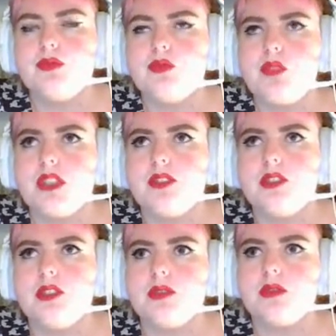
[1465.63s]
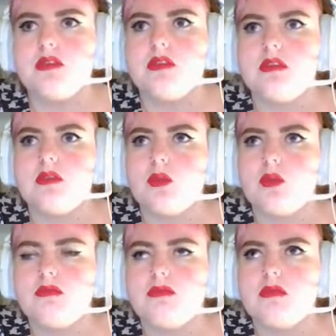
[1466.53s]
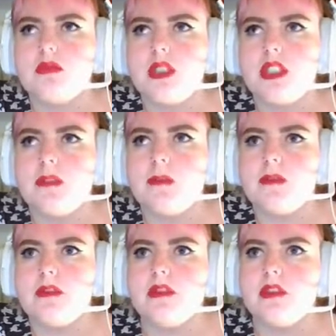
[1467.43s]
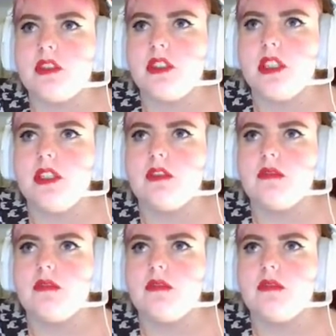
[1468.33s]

I don't know if the